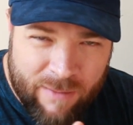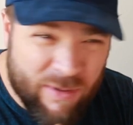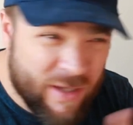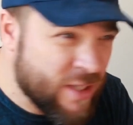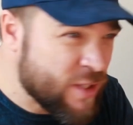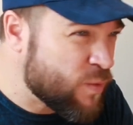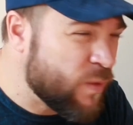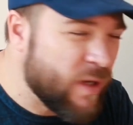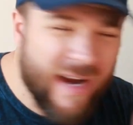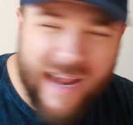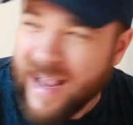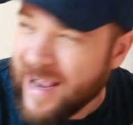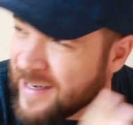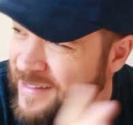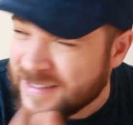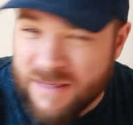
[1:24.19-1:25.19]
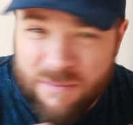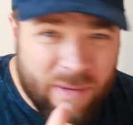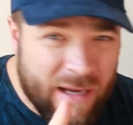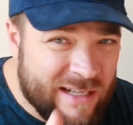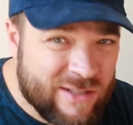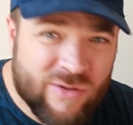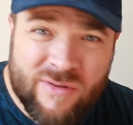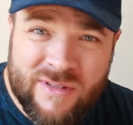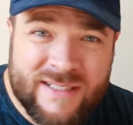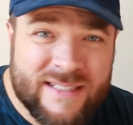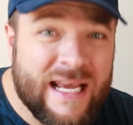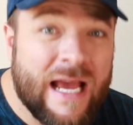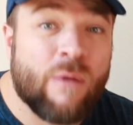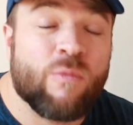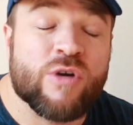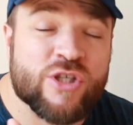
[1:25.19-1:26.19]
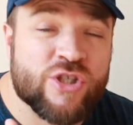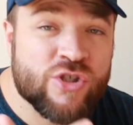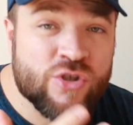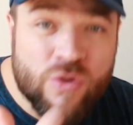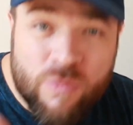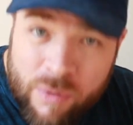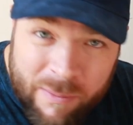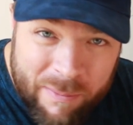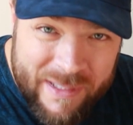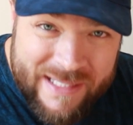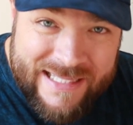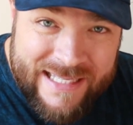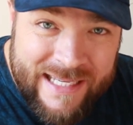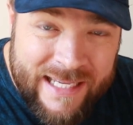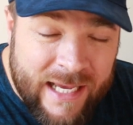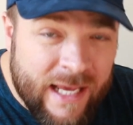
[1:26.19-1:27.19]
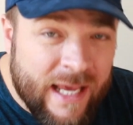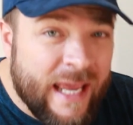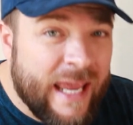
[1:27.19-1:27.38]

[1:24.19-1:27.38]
Because we're out and about all the time, we're super busy,